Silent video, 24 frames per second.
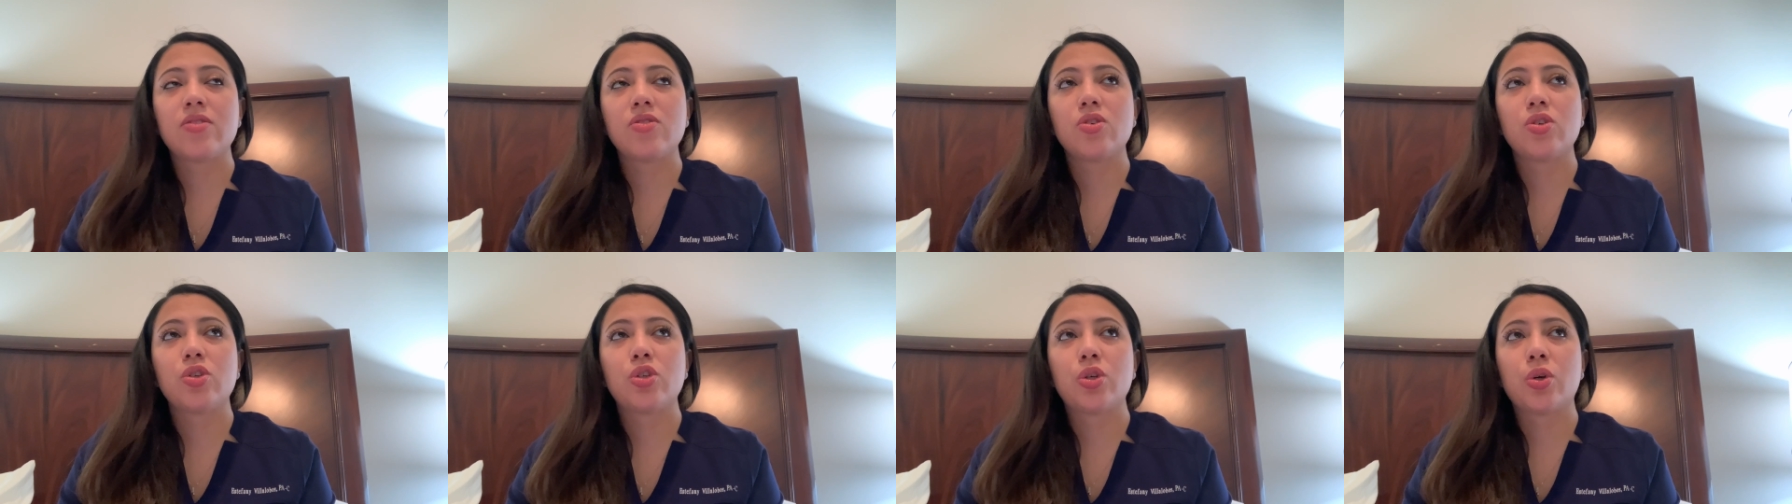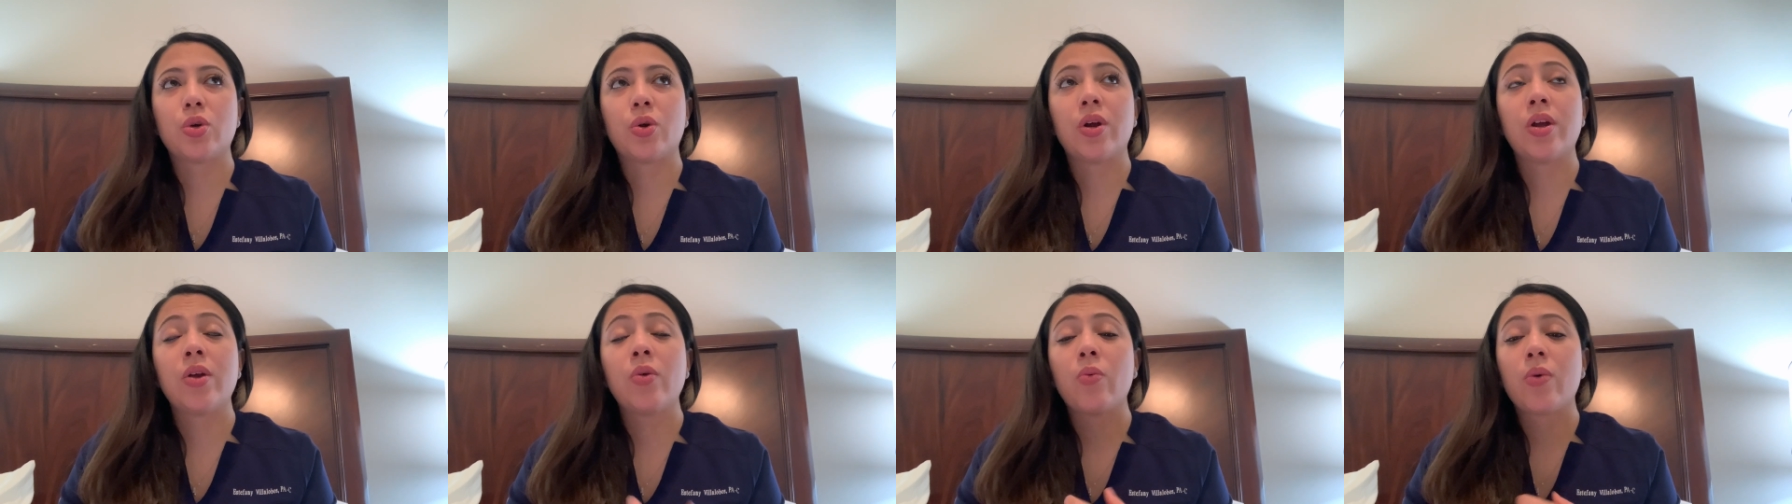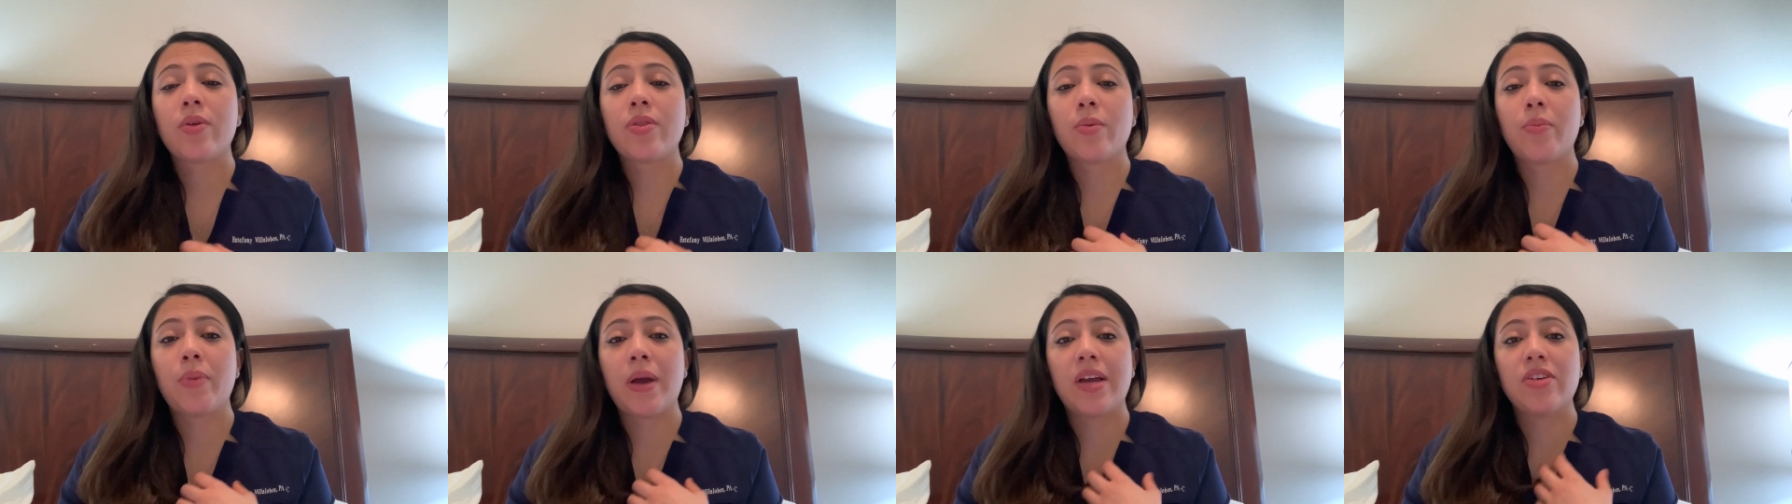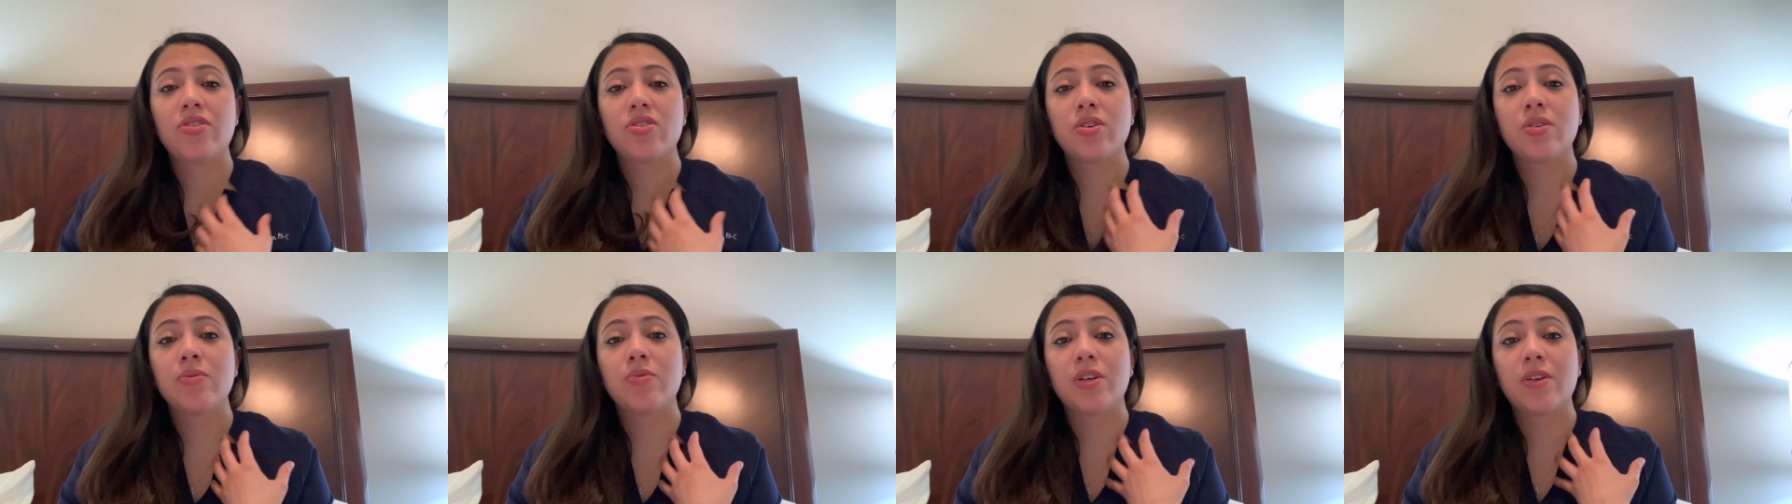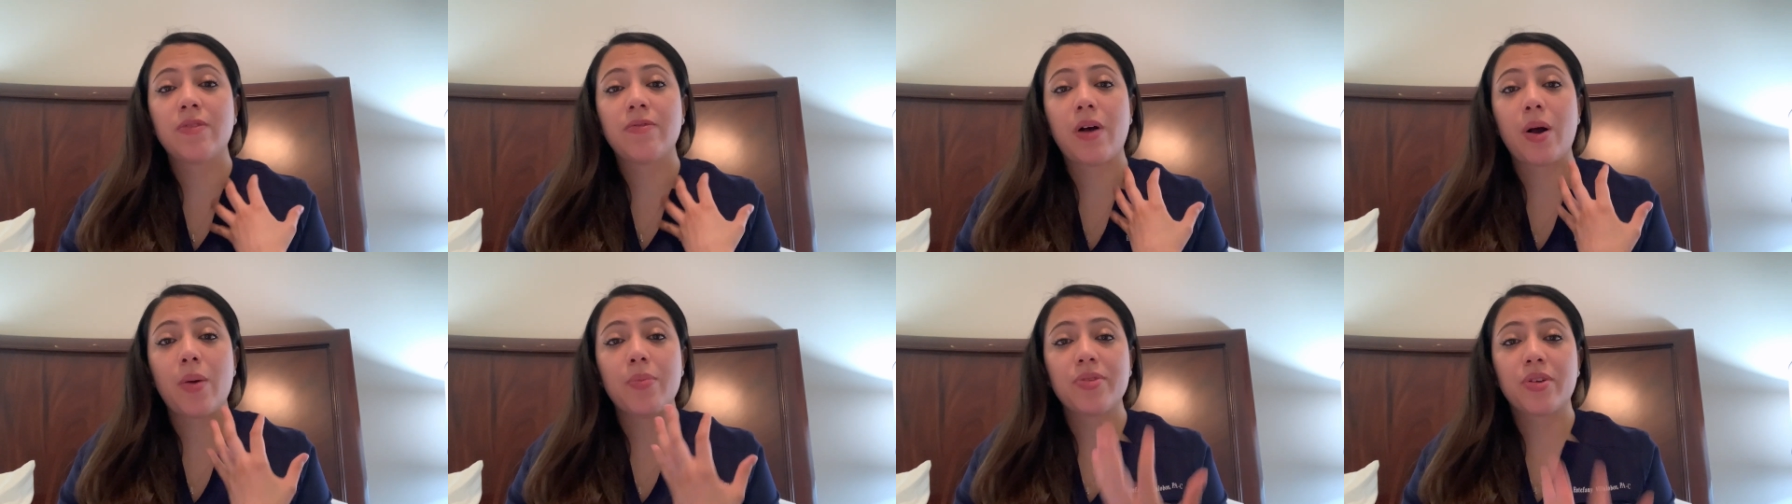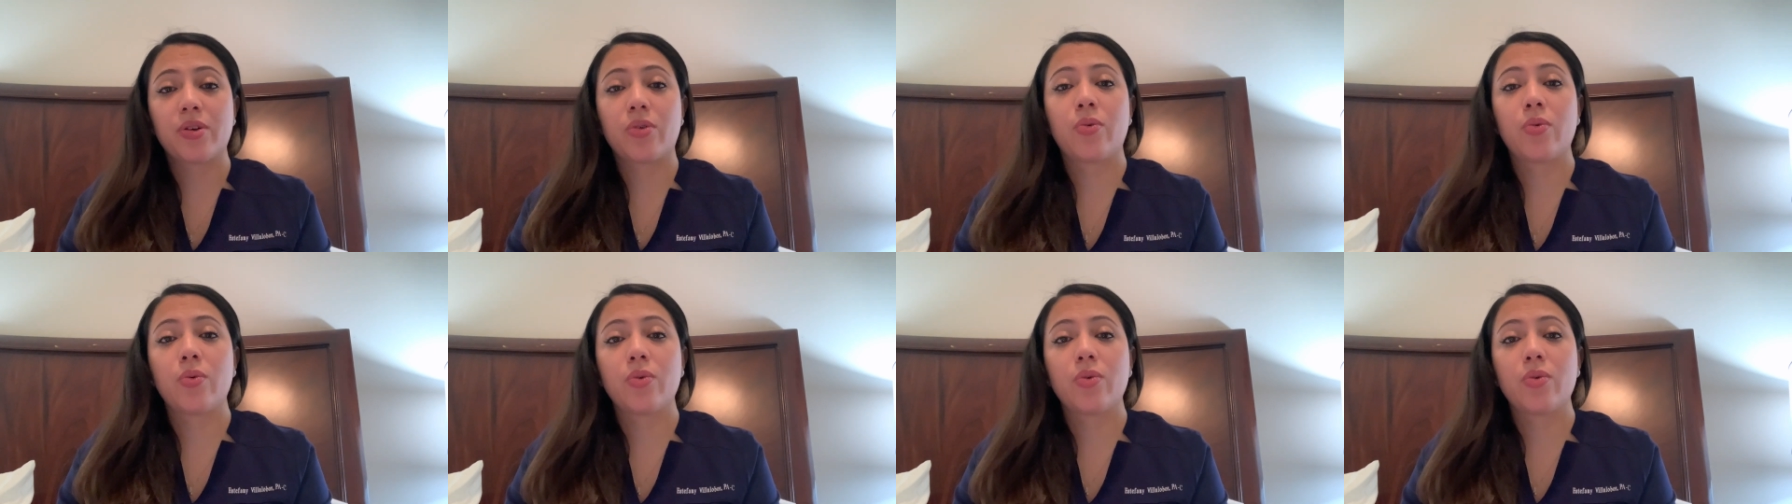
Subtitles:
during when the patient develops